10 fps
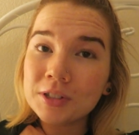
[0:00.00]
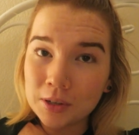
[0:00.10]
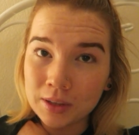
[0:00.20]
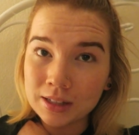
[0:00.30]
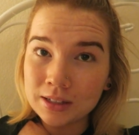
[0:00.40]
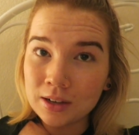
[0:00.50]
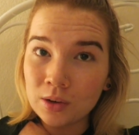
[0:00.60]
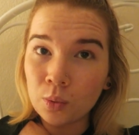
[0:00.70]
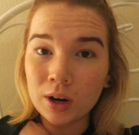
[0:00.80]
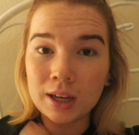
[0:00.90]
so that's
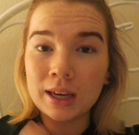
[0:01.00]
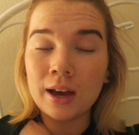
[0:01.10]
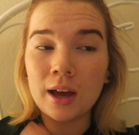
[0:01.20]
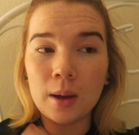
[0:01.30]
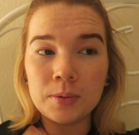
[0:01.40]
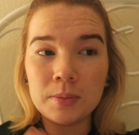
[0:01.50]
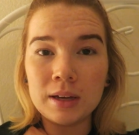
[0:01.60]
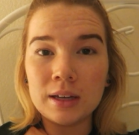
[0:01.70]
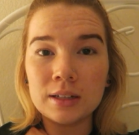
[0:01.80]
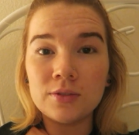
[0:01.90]
good. Working out helped
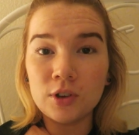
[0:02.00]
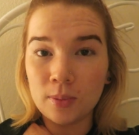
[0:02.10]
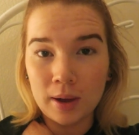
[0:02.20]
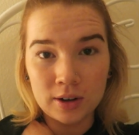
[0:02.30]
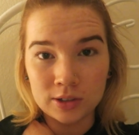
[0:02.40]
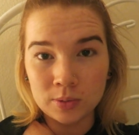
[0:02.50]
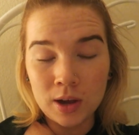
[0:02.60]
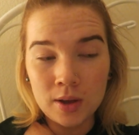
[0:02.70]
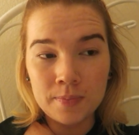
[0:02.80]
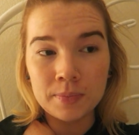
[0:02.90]
me to feel better as
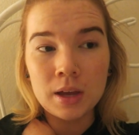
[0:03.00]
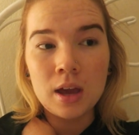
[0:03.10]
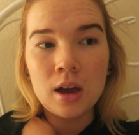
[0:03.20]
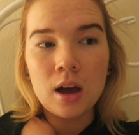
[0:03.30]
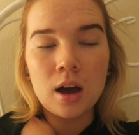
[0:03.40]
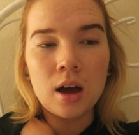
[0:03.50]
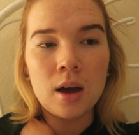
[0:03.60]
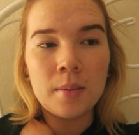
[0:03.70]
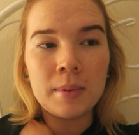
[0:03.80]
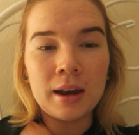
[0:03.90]
well.
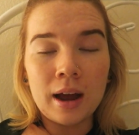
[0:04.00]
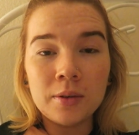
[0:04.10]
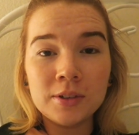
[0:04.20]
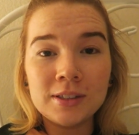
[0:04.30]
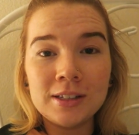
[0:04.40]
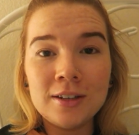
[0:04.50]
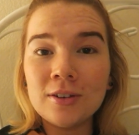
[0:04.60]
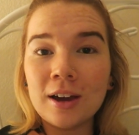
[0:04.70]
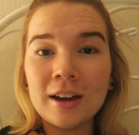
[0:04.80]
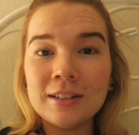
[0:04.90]
And I will see
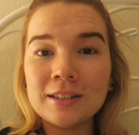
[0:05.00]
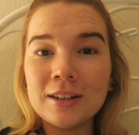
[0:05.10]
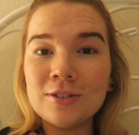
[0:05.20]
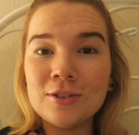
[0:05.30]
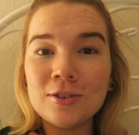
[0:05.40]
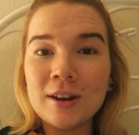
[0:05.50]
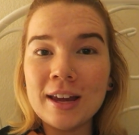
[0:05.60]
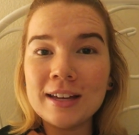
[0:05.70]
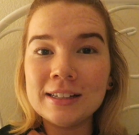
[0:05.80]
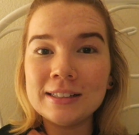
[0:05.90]
you guys in 2
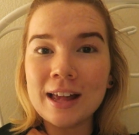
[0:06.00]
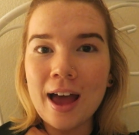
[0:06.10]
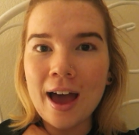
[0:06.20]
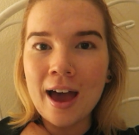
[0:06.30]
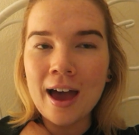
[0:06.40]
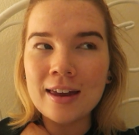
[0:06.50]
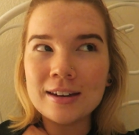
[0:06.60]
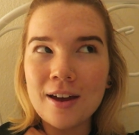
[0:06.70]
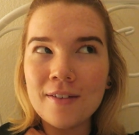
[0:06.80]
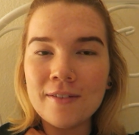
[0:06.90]
days
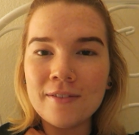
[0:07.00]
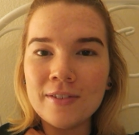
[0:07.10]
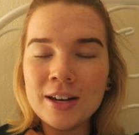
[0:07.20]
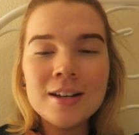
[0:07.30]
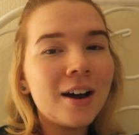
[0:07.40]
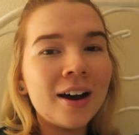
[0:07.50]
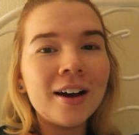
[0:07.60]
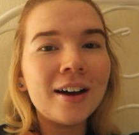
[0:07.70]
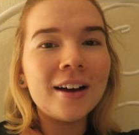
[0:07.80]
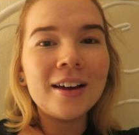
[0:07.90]
at
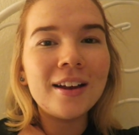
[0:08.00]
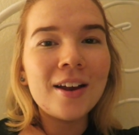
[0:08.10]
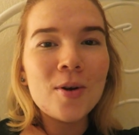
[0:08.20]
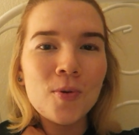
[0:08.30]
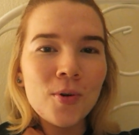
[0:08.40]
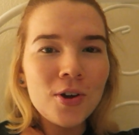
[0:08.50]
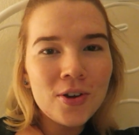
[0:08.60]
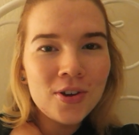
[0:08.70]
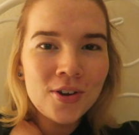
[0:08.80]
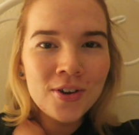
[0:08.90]
VidCon.
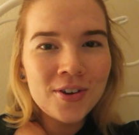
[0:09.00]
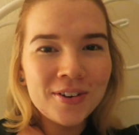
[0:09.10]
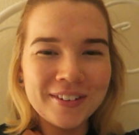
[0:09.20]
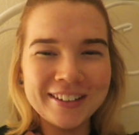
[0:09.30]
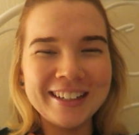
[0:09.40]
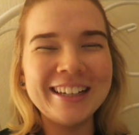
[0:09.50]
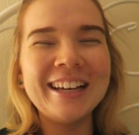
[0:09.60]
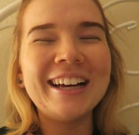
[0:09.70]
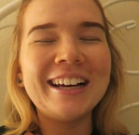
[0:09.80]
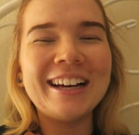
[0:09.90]
Woo!
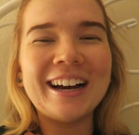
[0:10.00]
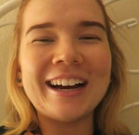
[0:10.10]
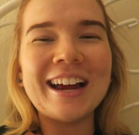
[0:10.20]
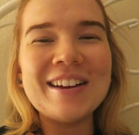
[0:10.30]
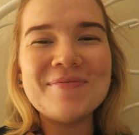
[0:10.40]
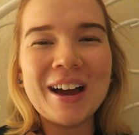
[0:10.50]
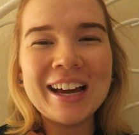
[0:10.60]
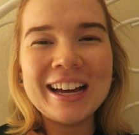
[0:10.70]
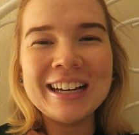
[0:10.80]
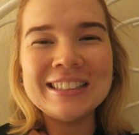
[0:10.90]
All right,
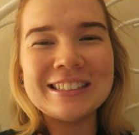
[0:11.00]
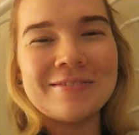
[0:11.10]
bye, guys.